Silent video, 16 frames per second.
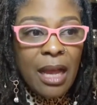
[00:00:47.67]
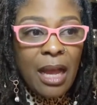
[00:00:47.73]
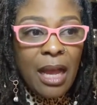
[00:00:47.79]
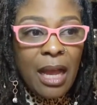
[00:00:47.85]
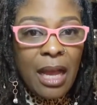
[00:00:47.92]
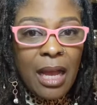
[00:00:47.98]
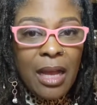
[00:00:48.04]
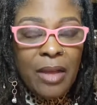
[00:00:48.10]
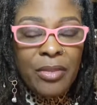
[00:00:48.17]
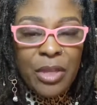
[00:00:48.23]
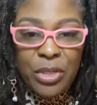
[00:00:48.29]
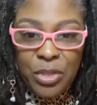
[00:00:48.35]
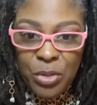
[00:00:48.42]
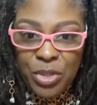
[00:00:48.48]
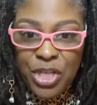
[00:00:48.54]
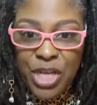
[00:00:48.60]
uh, the
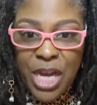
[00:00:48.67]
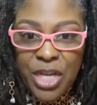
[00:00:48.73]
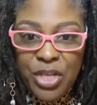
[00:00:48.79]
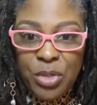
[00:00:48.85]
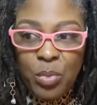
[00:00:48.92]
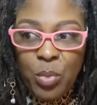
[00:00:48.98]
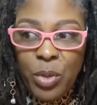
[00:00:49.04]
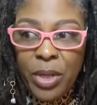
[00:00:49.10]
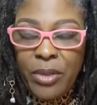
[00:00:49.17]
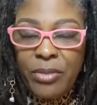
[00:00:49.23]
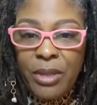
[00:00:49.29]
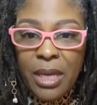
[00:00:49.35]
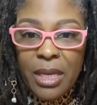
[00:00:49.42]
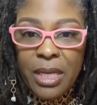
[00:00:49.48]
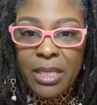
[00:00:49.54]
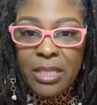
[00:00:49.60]
association with
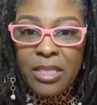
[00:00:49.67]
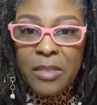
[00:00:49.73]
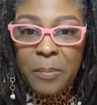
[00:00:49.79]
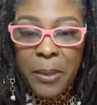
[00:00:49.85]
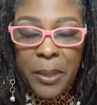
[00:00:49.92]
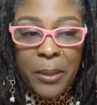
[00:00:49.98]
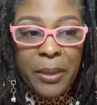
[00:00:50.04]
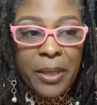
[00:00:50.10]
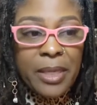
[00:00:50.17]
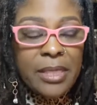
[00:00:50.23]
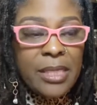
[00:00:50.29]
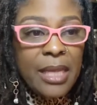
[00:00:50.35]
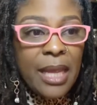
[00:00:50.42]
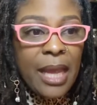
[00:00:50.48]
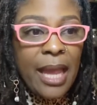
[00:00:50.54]
uh, a spirit,